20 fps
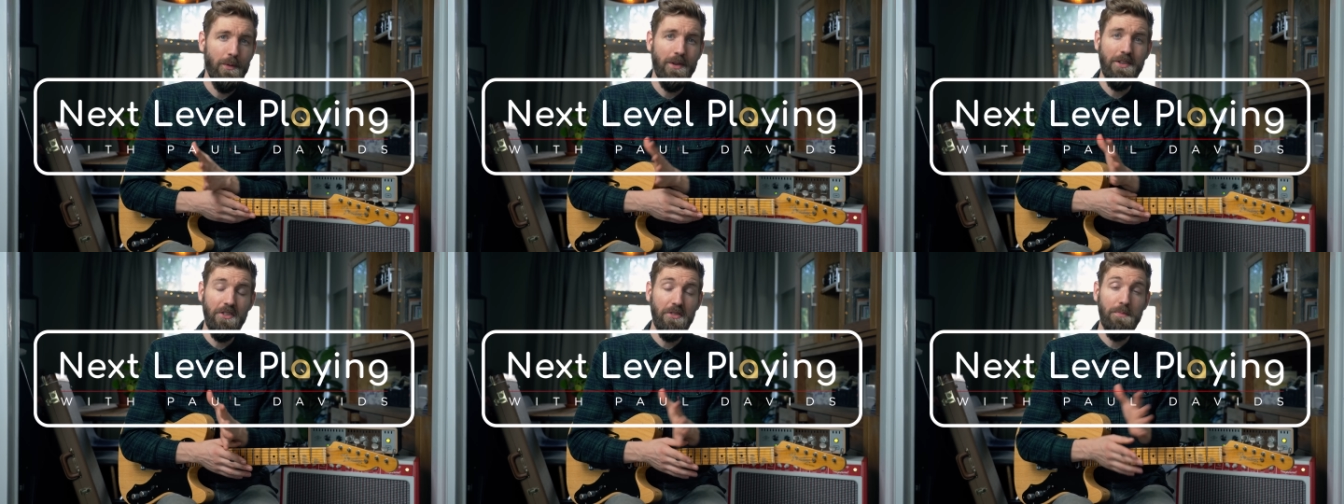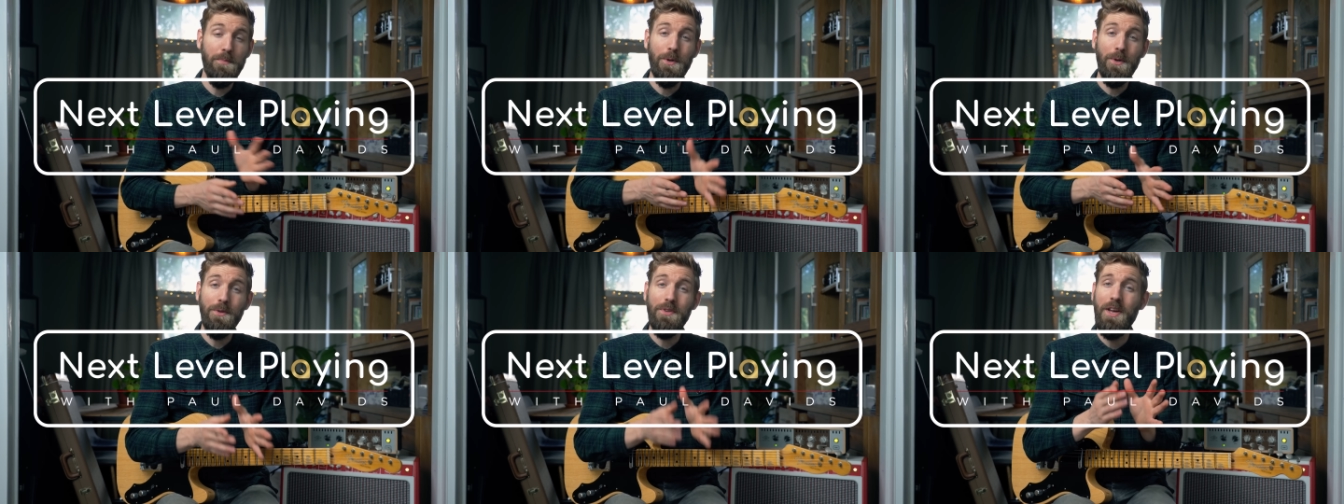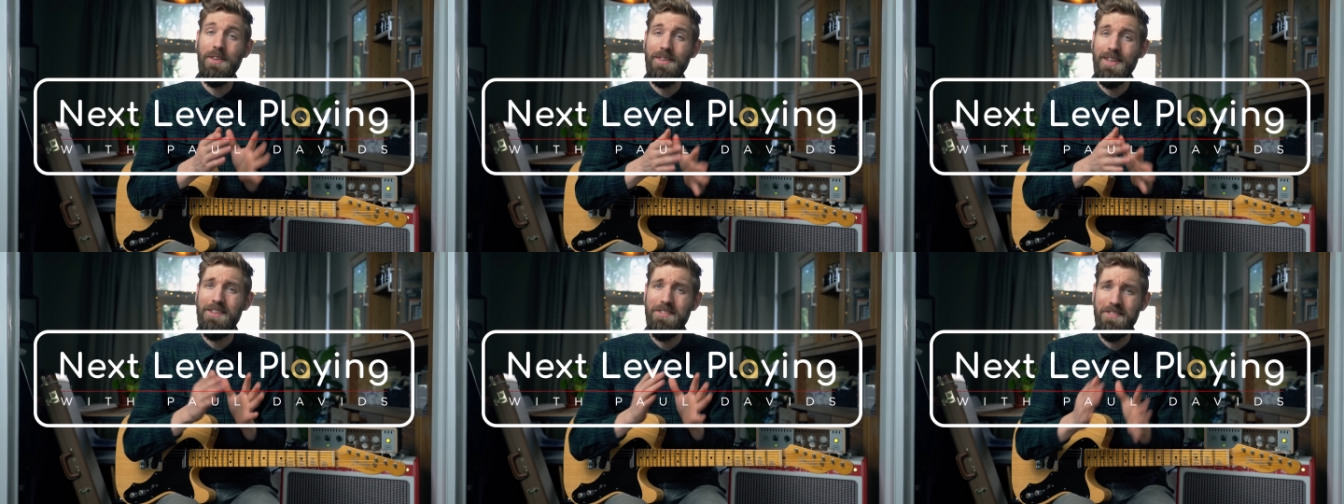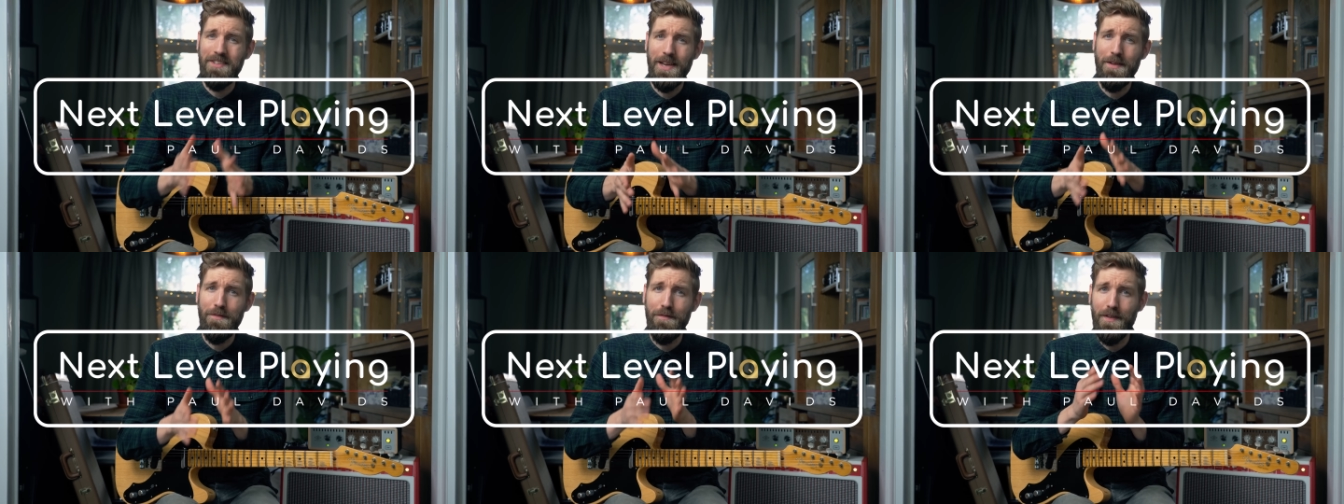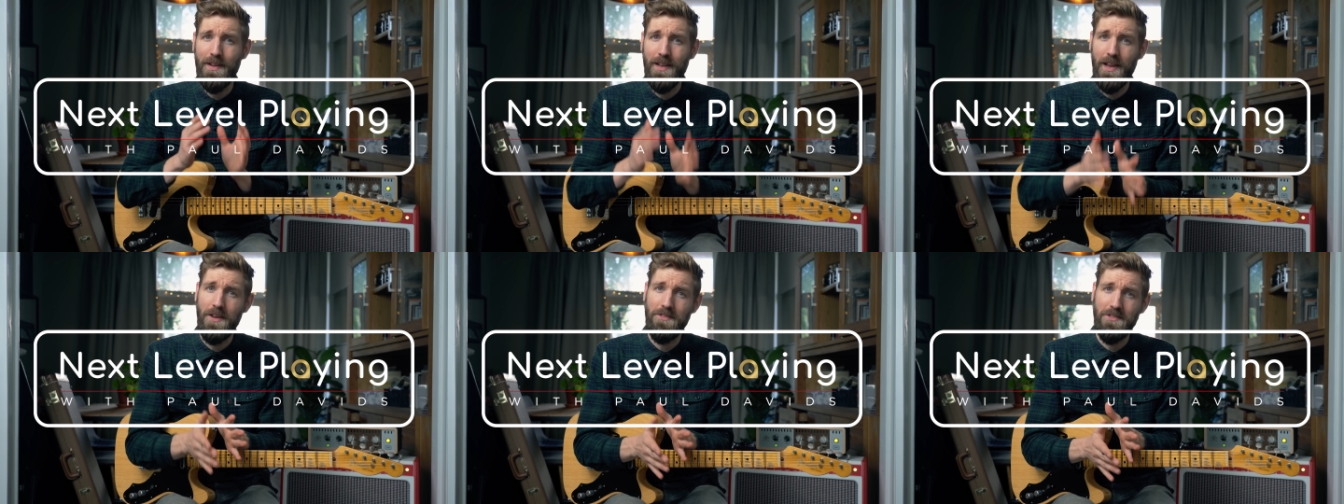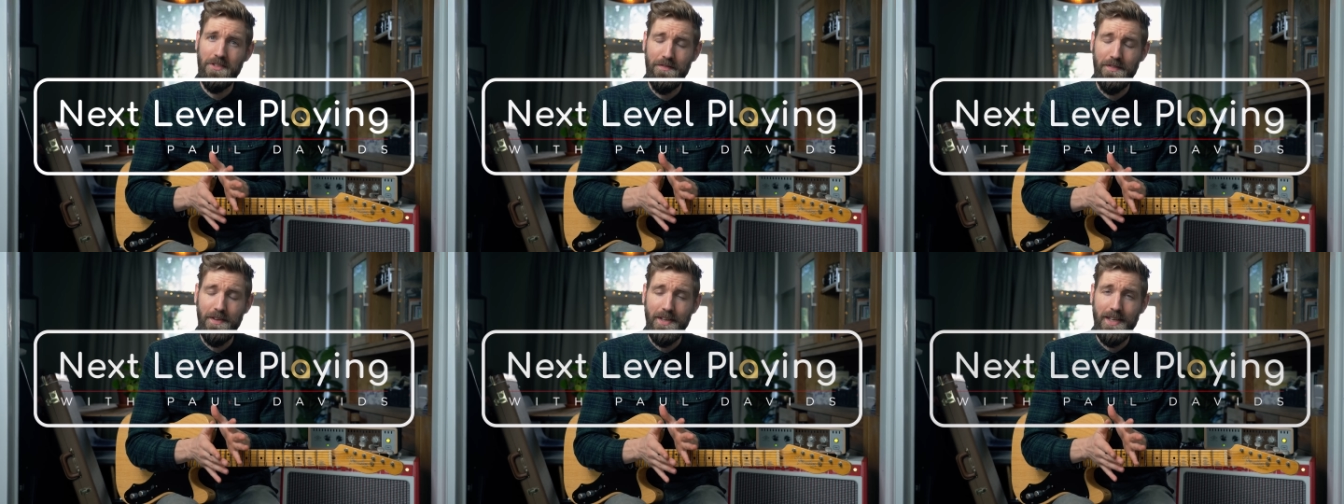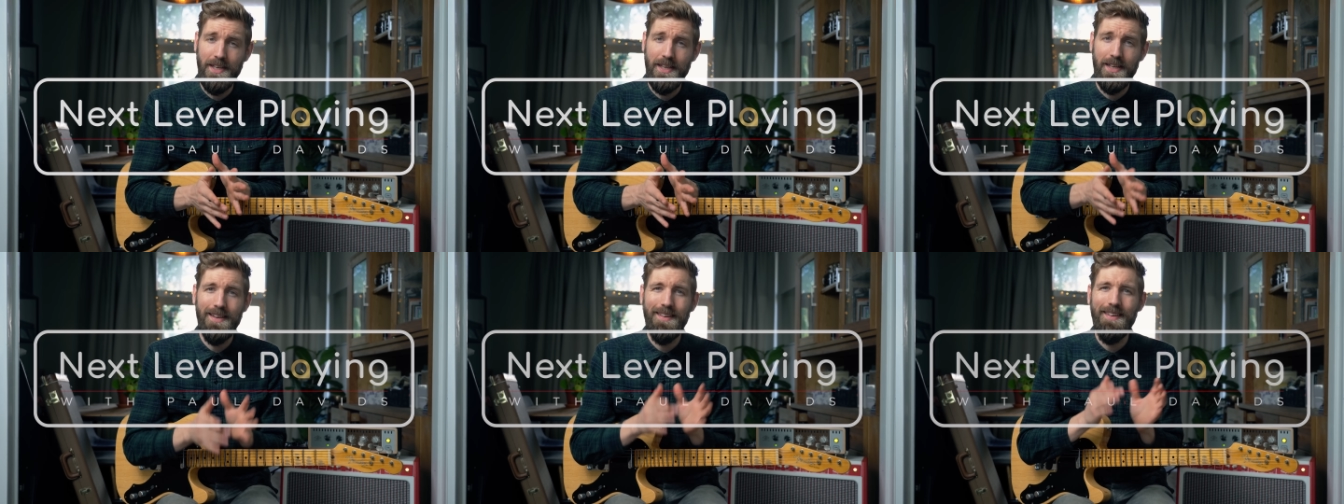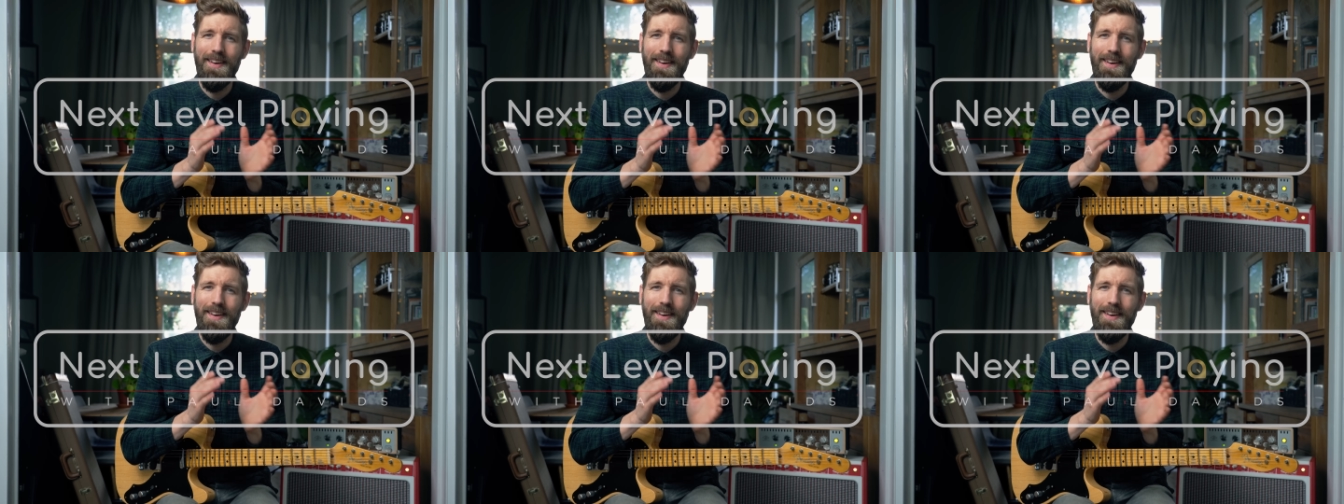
which is built on that same philosophy.